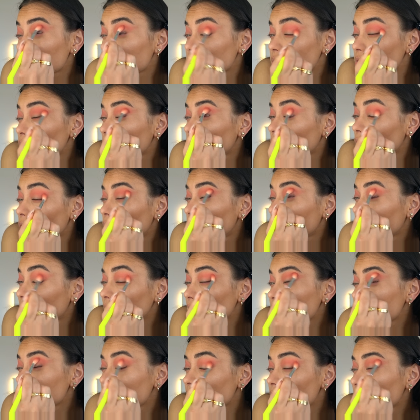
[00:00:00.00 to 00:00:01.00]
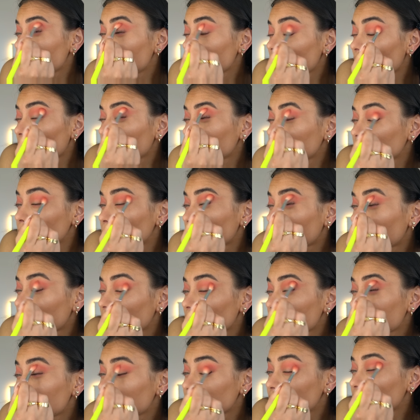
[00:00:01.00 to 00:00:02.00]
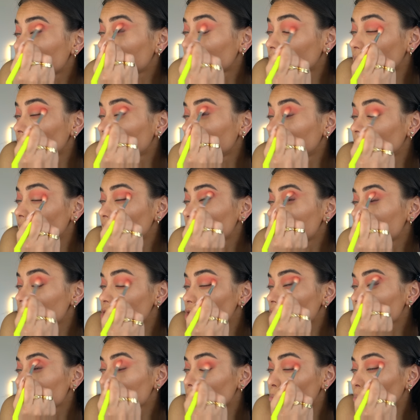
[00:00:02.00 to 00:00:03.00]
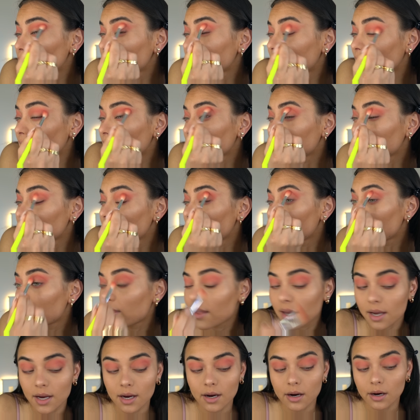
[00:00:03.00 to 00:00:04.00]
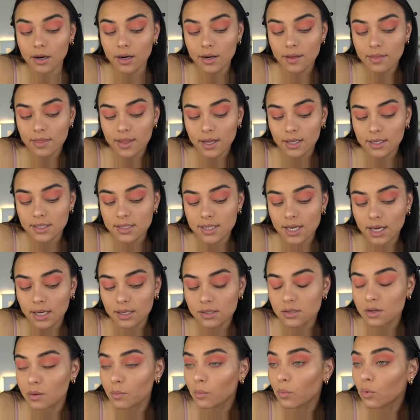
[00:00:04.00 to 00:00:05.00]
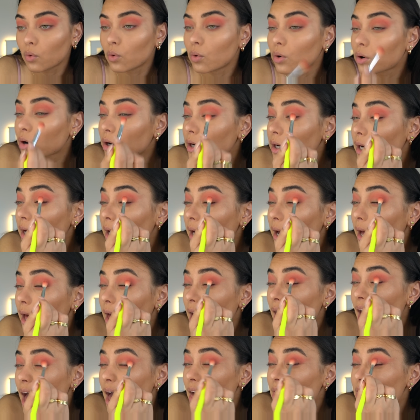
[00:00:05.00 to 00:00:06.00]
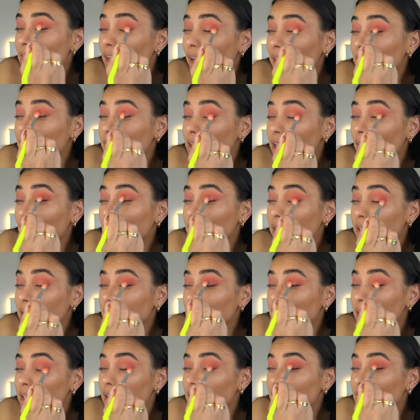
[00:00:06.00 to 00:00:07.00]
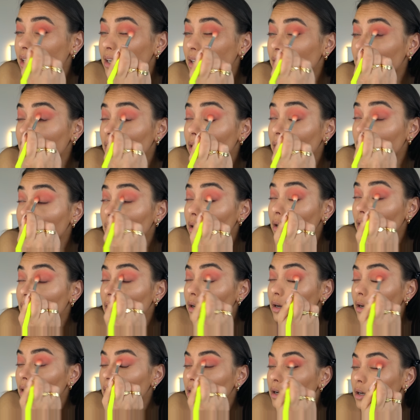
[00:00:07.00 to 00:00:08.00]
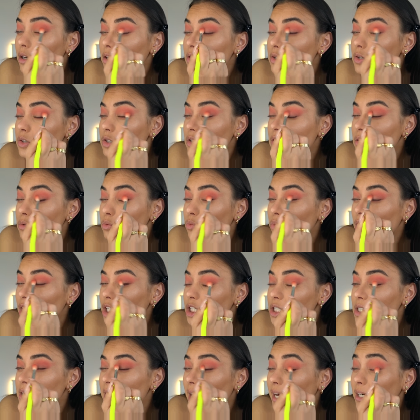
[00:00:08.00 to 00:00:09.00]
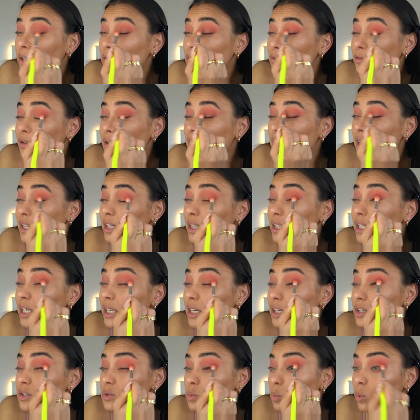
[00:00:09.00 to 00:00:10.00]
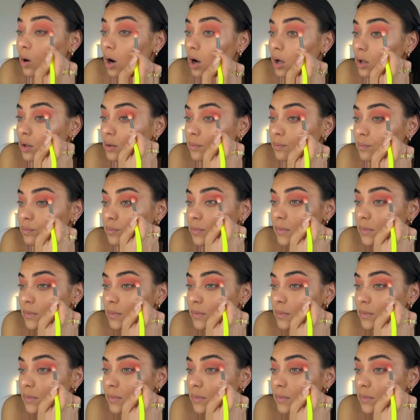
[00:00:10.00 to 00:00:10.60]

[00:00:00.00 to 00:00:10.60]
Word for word: So into the outer part of the crease, just blend it in there and then take some more and then lightly swish that over the lid as well.